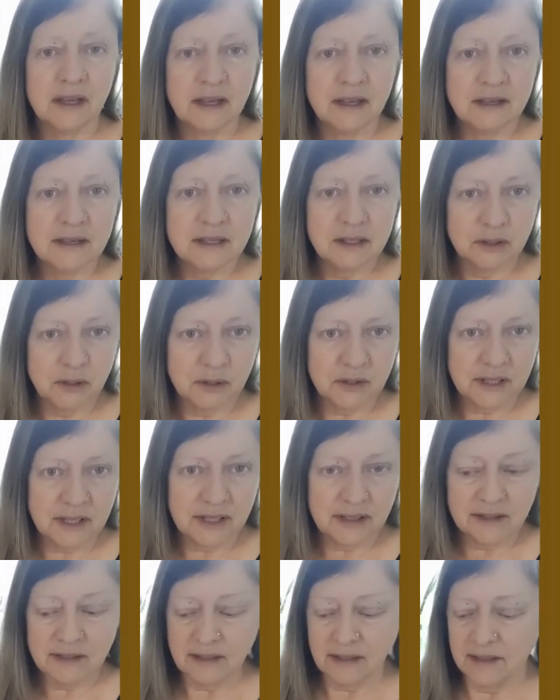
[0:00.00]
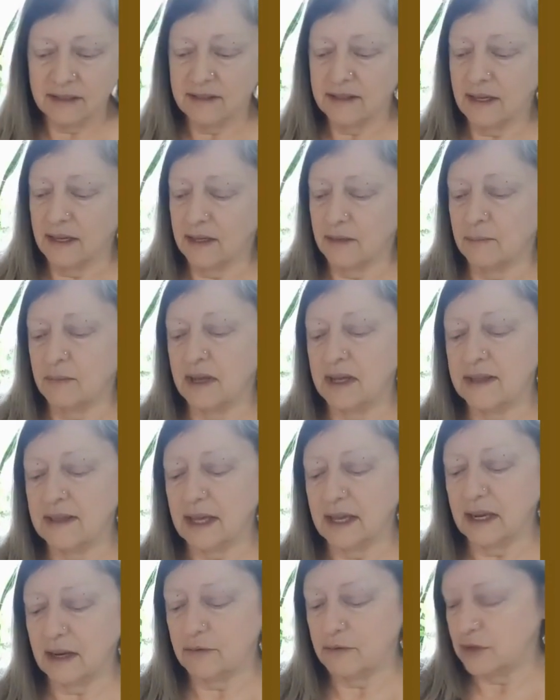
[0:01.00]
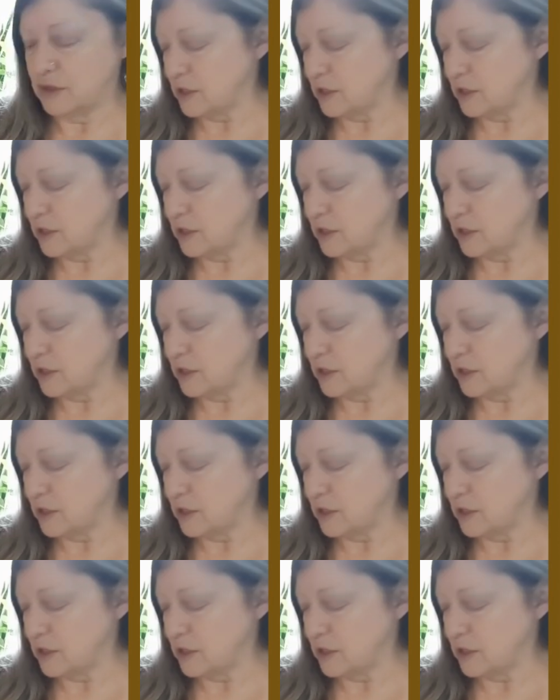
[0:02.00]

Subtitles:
slow down and make that effort